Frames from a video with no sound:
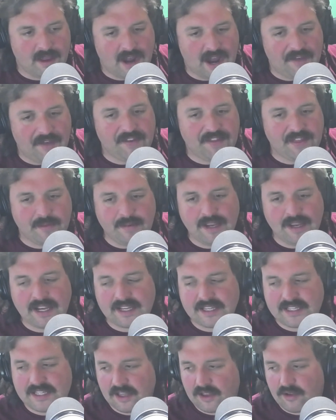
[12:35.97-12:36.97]
I think that'd be
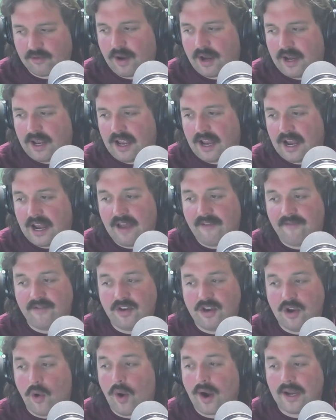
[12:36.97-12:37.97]
exhilarating, and I have
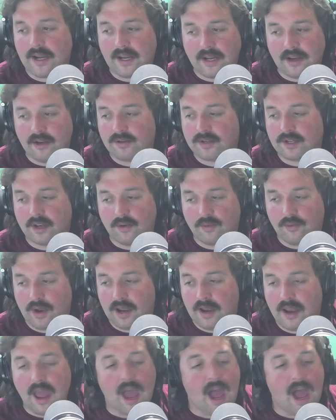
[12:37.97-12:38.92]
no idea who's going to win.